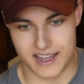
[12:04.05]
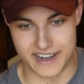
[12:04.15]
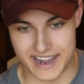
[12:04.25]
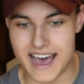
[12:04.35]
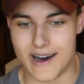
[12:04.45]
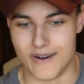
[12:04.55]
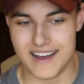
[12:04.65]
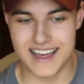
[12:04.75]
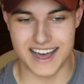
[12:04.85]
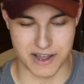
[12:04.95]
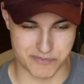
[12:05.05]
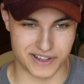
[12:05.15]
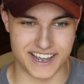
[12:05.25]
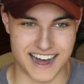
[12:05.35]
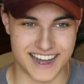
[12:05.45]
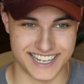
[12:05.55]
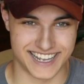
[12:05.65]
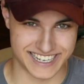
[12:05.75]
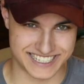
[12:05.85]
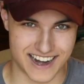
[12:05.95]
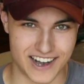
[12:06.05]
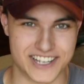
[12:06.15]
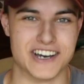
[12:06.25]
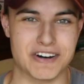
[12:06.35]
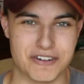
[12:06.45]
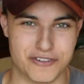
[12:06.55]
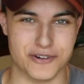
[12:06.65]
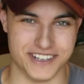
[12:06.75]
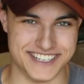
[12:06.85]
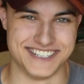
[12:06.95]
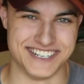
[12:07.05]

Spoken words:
and now I play hockey as cardio for the